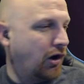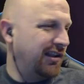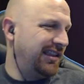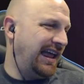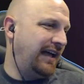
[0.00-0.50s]

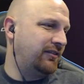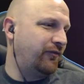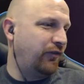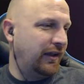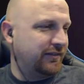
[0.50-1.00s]

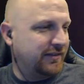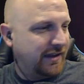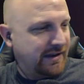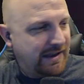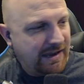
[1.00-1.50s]
last flex of
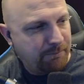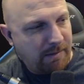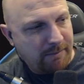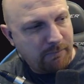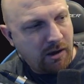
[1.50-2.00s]
the day
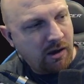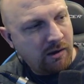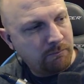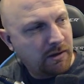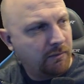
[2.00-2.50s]
by
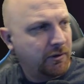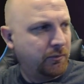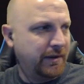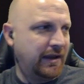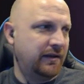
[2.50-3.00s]

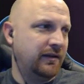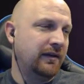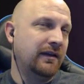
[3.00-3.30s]
Mahambamo, man.